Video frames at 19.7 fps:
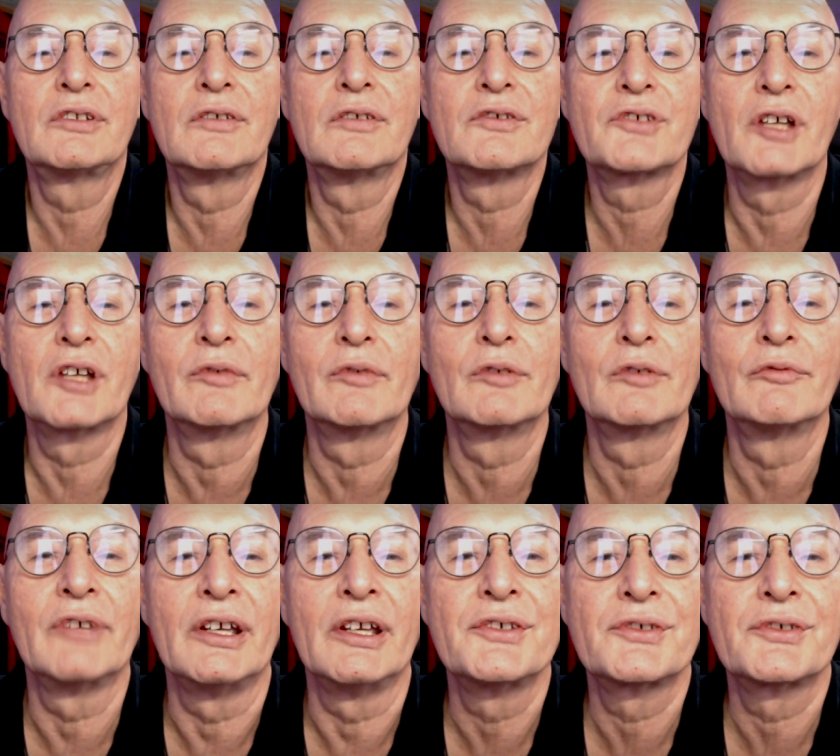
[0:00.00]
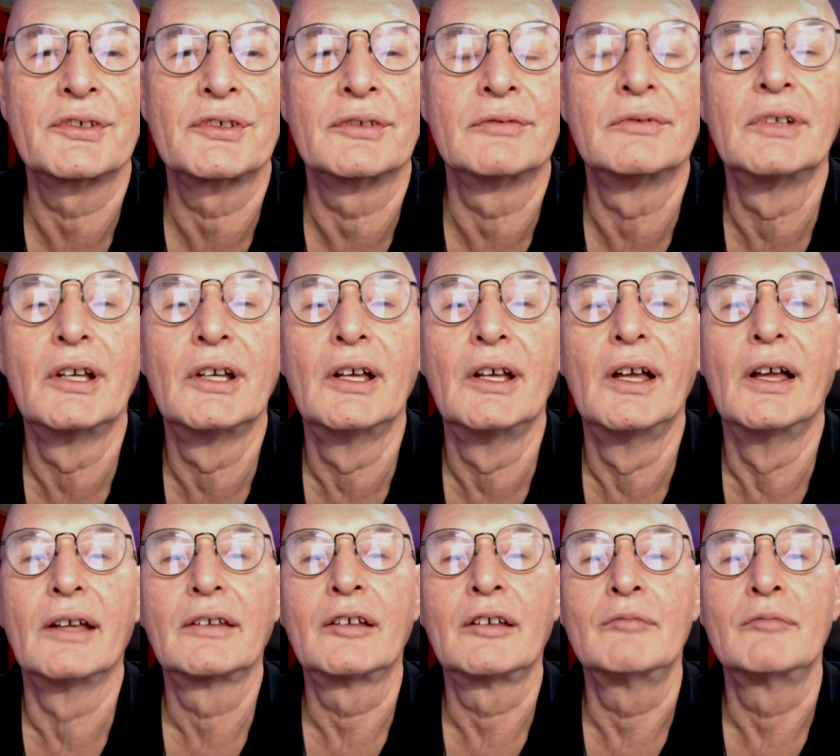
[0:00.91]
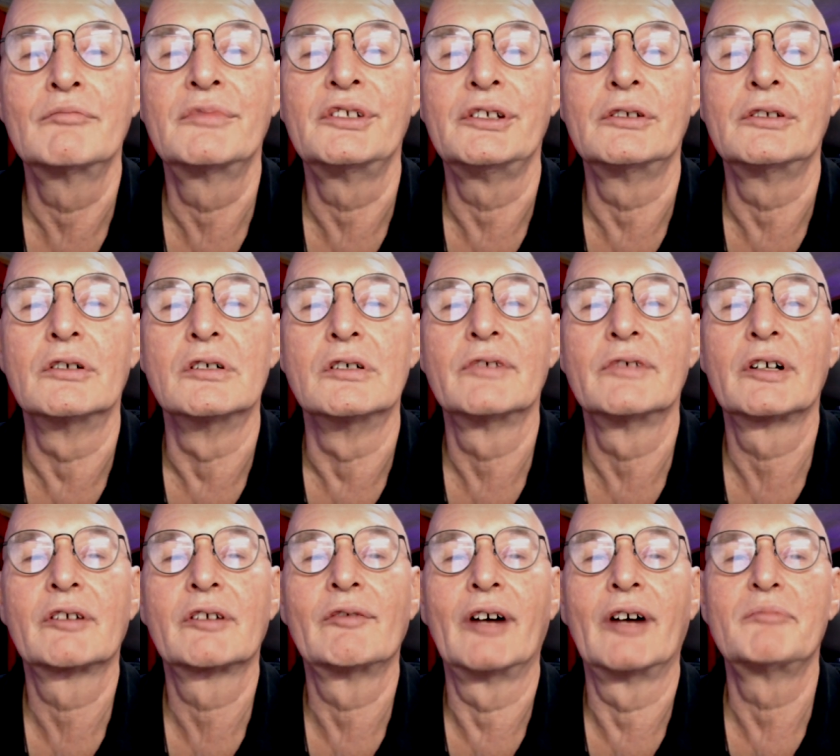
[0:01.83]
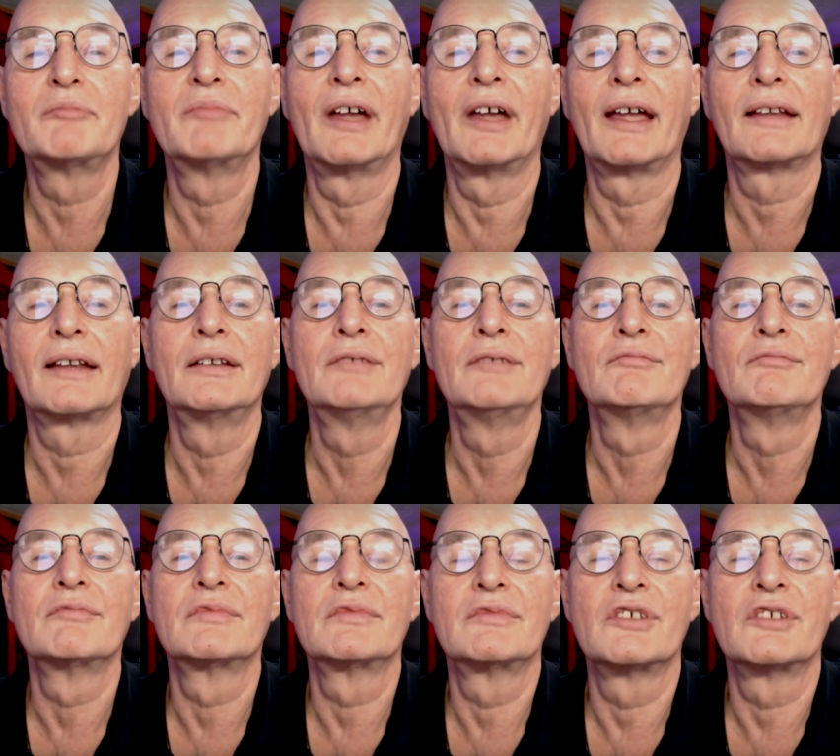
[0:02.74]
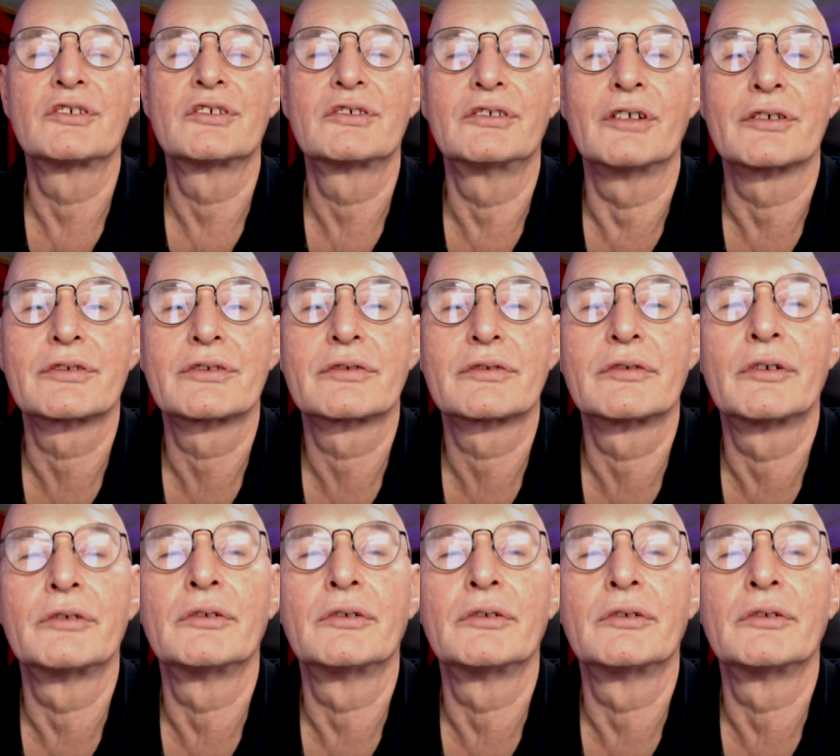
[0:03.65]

several ways and can bleed over quite badly, just yes or